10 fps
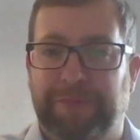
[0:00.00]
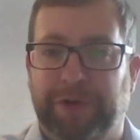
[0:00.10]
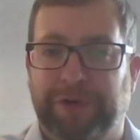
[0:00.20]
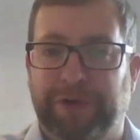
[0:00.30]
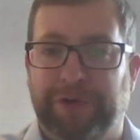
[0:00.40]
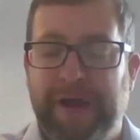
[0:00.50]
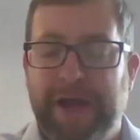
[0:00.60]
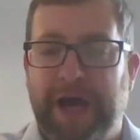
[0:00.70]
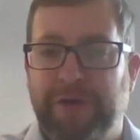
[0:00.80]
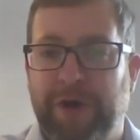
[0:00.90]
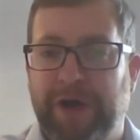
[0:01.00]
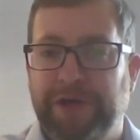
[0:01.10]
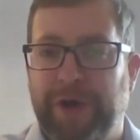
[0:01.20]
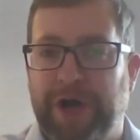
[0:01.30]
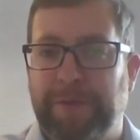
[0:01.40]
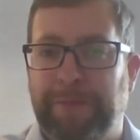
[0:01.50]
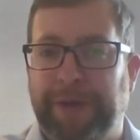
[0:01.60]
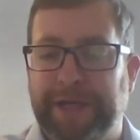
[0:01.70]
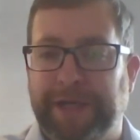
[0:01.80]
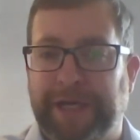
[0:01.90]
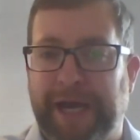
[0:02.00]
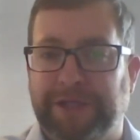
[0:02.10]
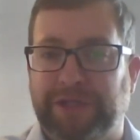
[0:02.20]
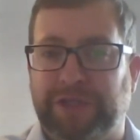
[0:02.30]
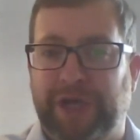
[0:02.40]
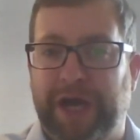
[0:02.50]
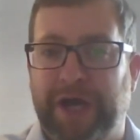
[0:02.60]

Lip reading: But you are competing against